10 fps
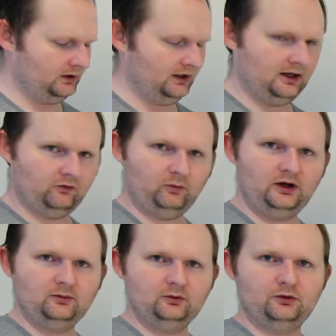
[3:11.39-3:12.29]
have
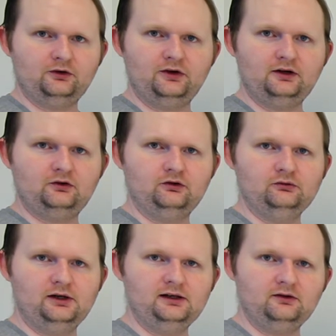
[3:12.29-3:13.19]
people present 2
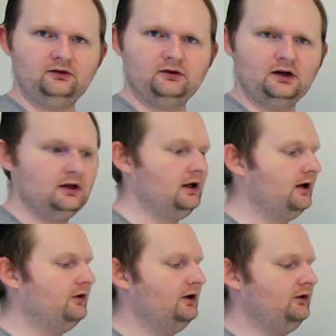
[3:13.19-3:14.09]
each
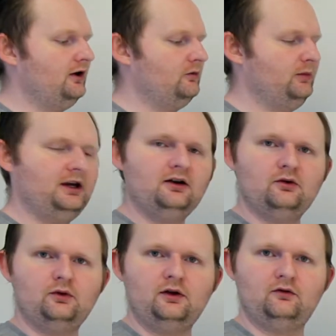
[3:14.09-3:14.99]
and then shout
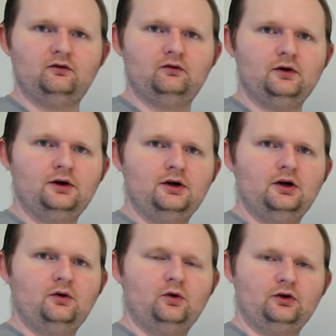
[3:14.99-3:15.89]
bingo if
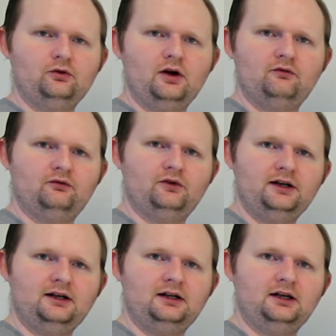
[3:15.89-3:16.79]
what you have
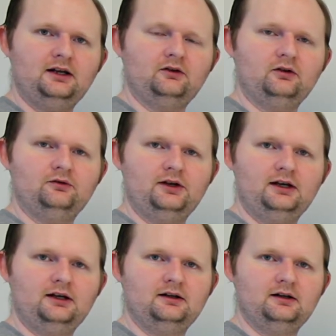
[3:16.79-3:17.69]
written
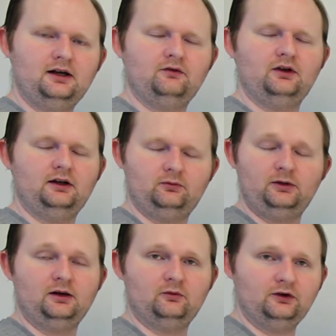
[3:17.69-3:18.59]
is
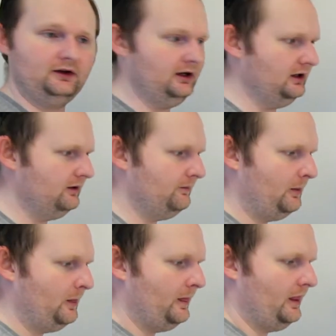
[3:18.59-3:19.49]
being presented,
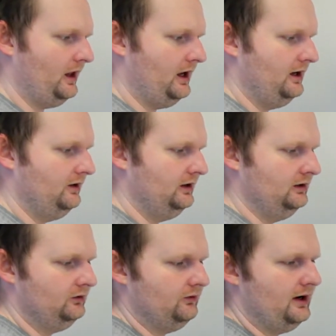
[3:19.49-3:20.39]
and
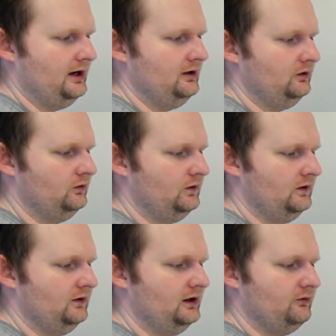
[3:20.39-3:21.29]
then try,
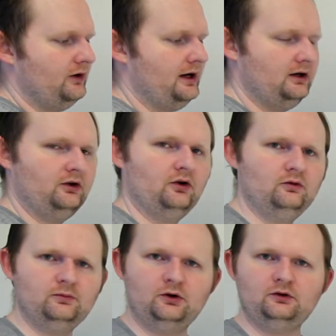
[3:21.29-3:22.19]
instead of writing your own
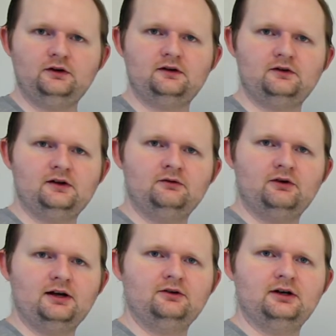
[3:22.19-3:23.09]
post-its, then
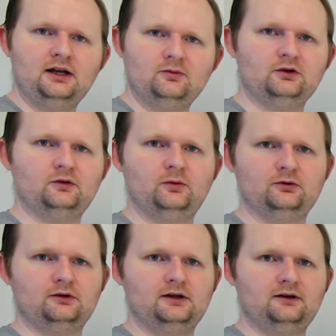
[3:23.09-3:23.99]
write your neighbor's
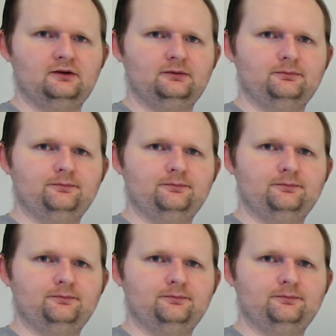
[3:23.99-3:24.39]
post-its.